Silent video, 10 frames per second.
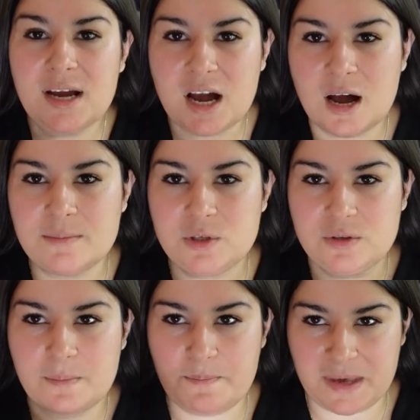it comes to
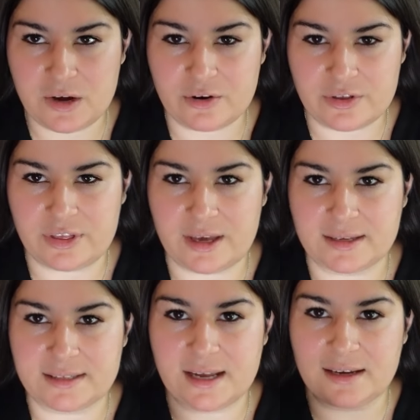the bigger
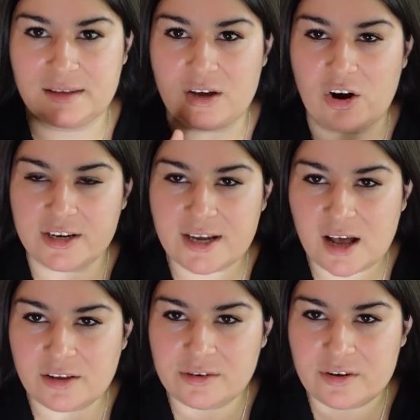things like the Art
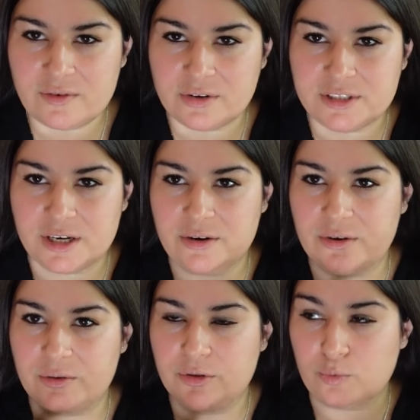Gallery of
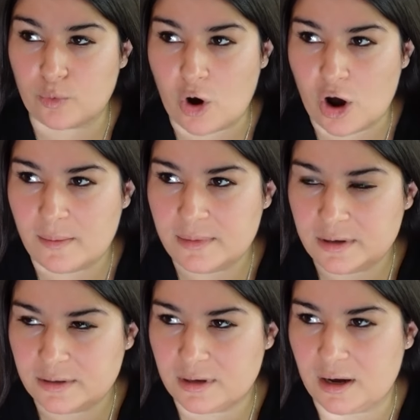Ontario, the
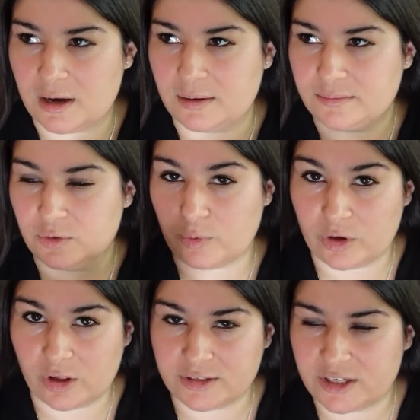ROM, the
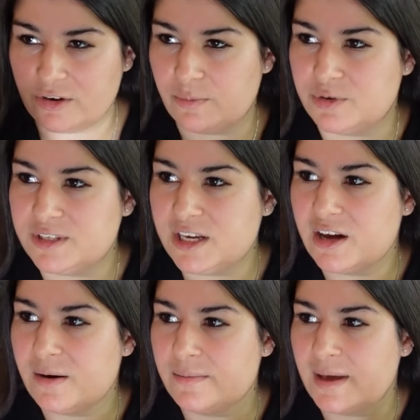Royal Ontario
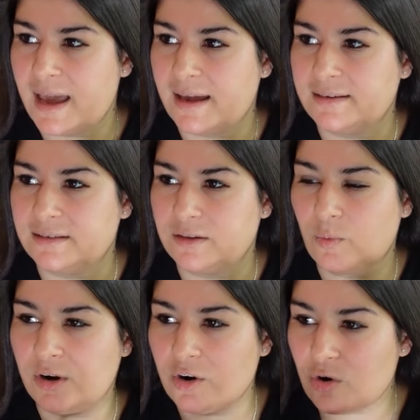Museum, and the
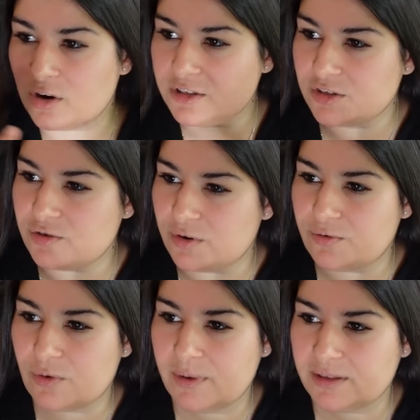one across the street
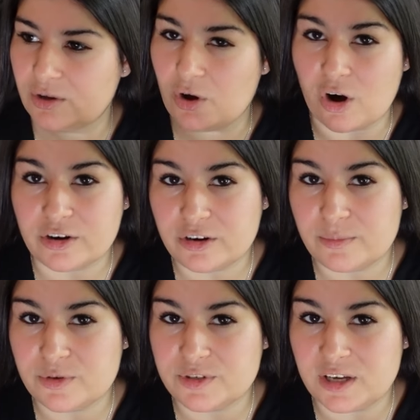from it, the Gardiner
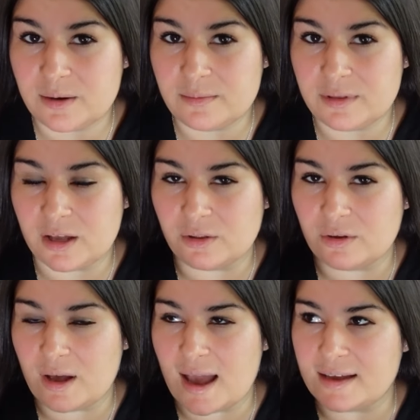Museum, that
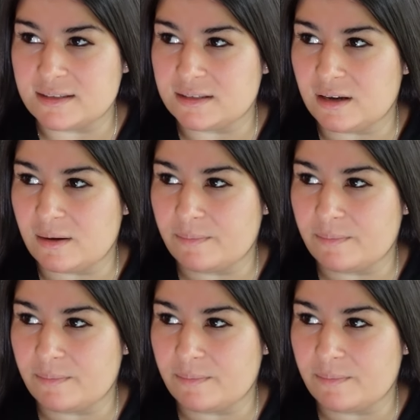has